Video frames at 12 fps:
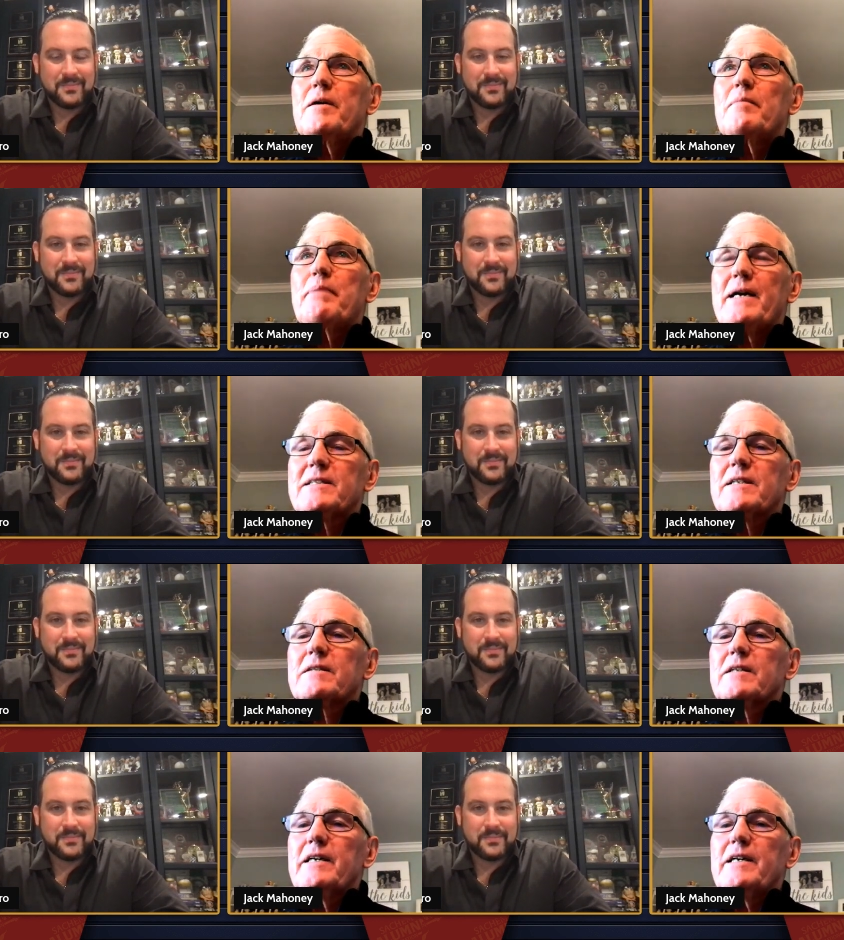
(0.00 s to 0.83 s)

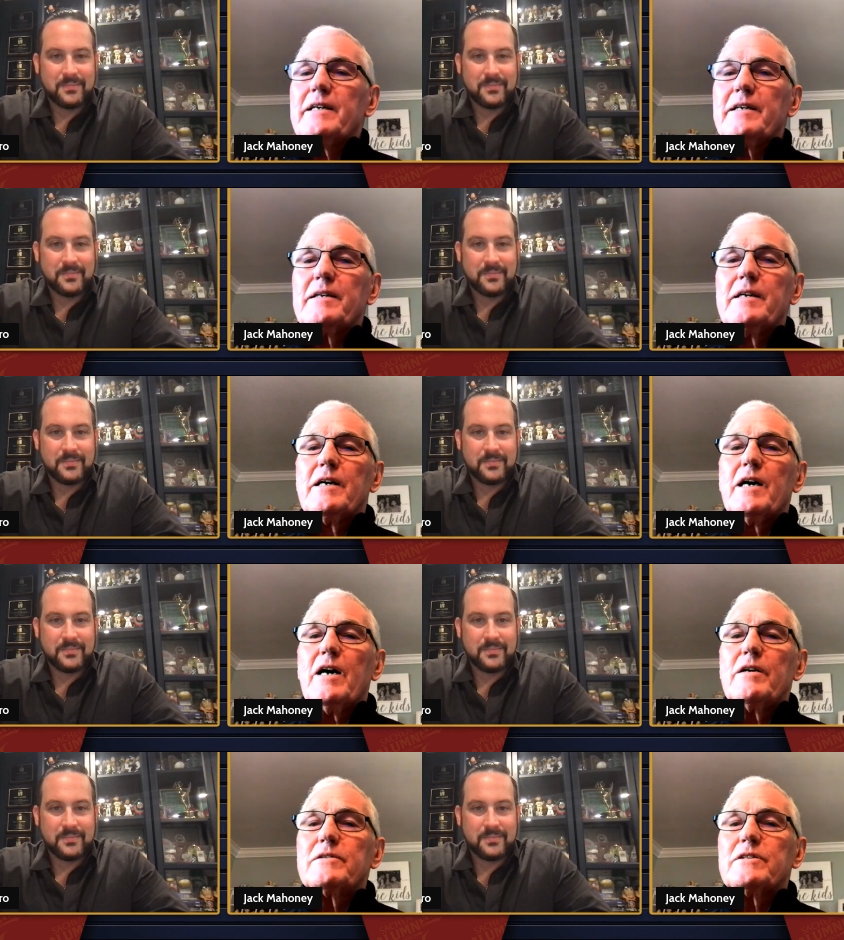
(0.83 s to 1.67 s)
Speaker 1: basically,
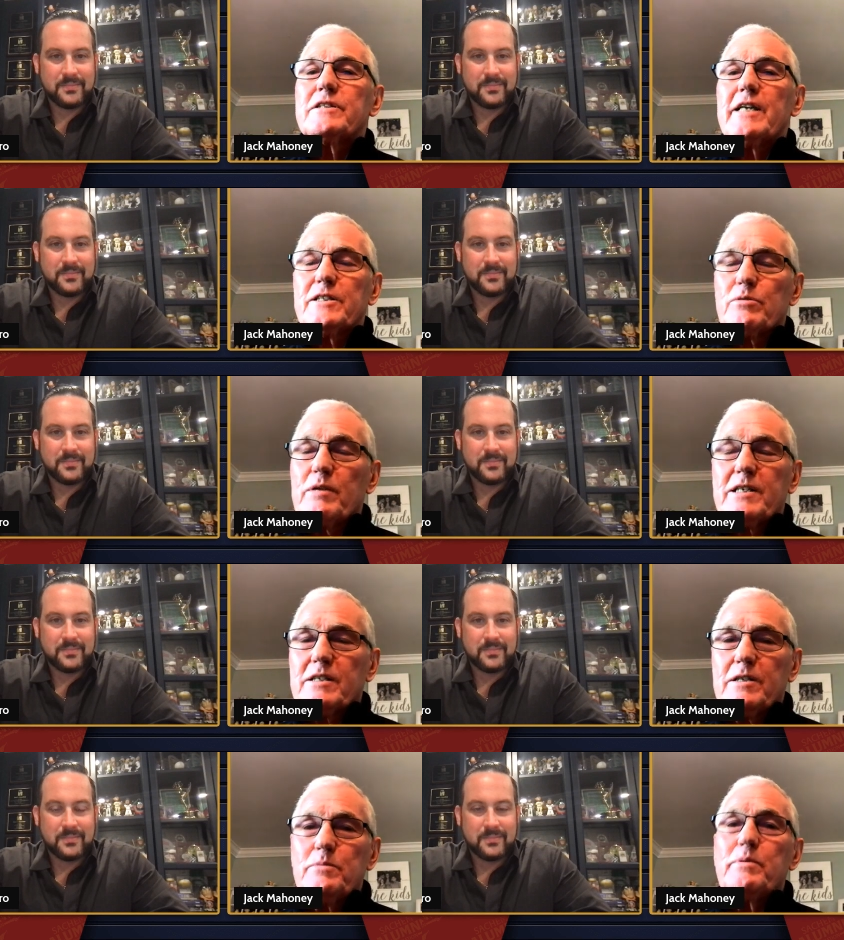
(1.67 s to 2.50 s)
Sachem
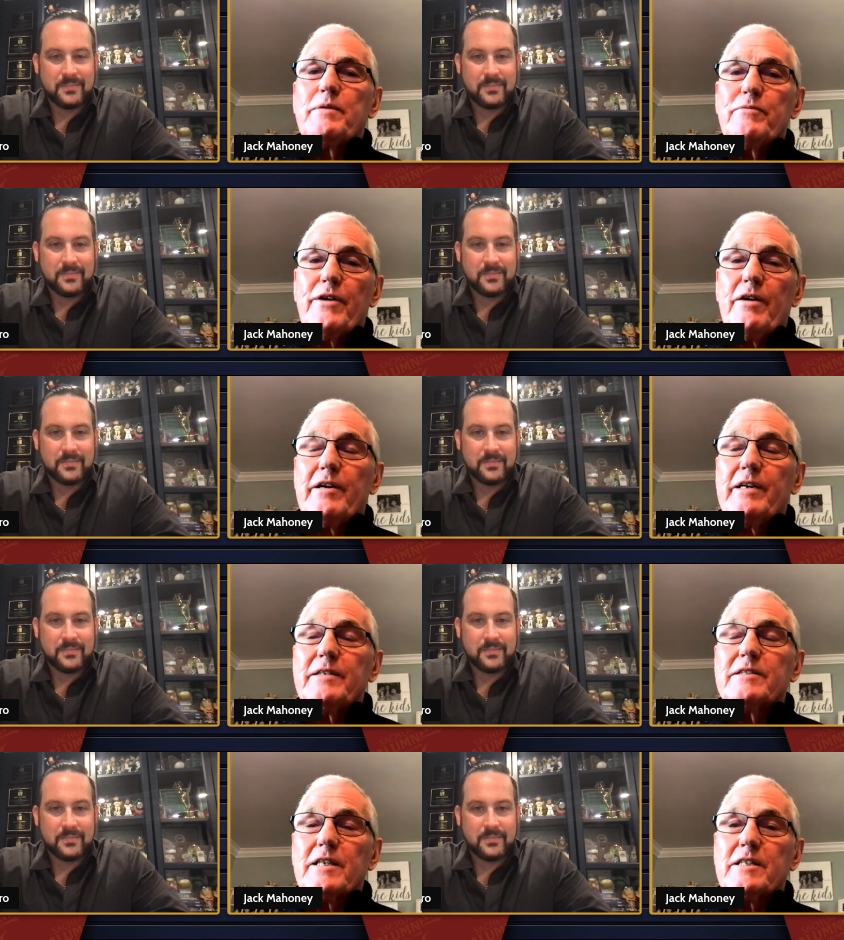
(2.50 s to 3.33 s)
Wrestling has been
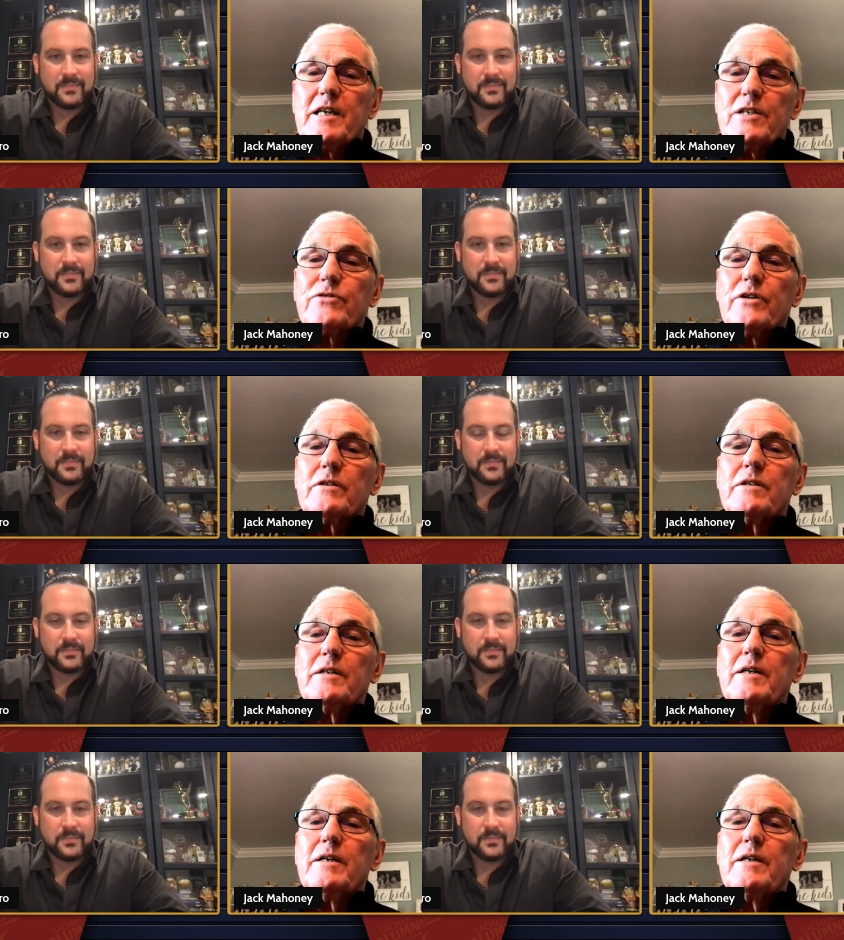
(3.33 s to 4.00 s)
very successful.